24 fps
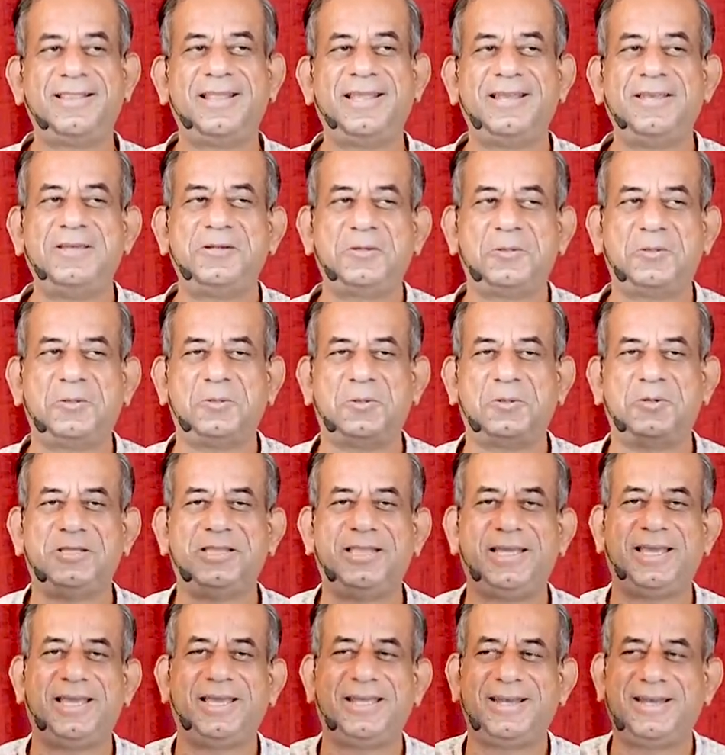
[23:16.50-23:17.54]
then you go
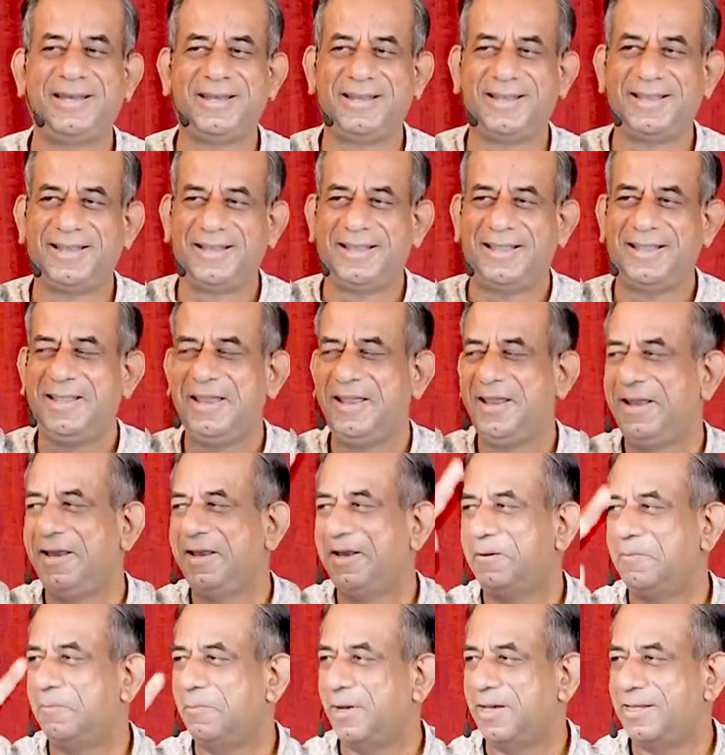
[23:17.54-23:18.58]
there.
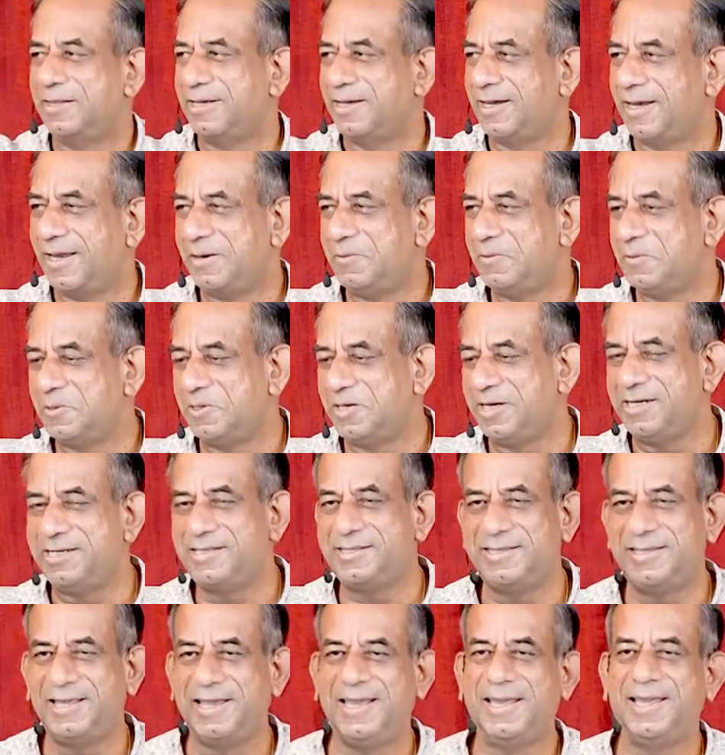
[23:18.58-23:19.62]
By the time you
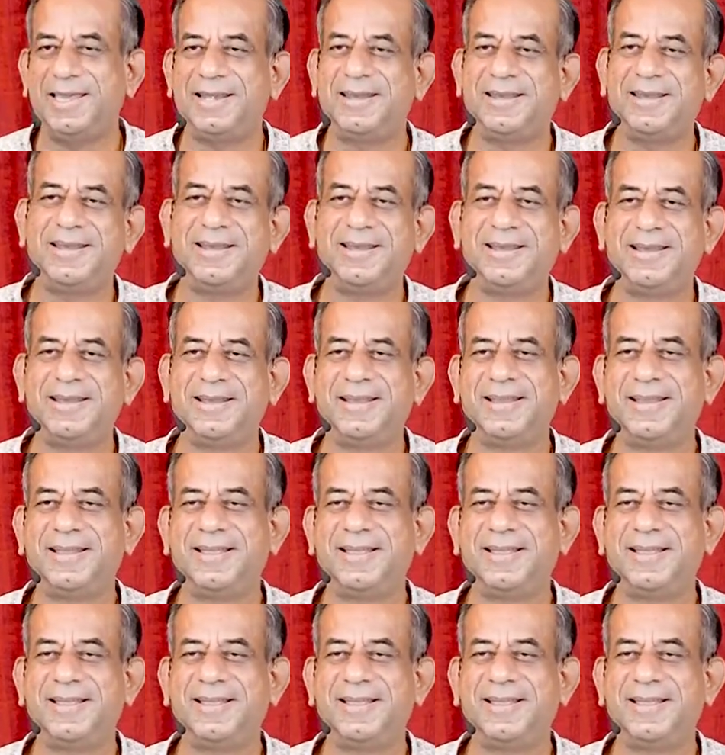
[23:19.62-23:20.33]
reach there,